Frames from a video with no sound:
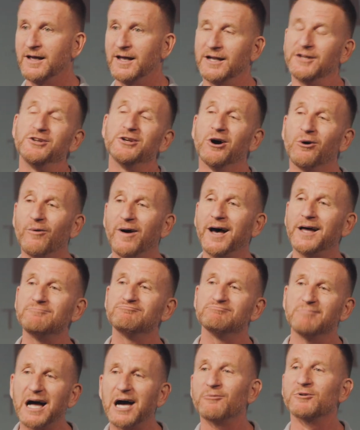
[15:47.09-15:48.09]
And you know
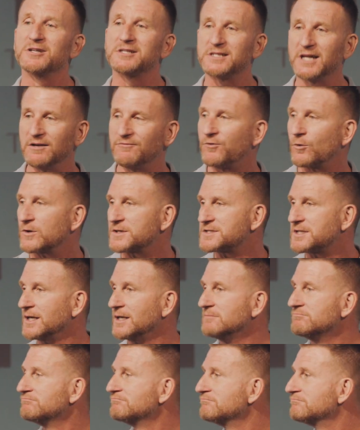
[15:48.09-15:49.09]
what? I would have stayed 14.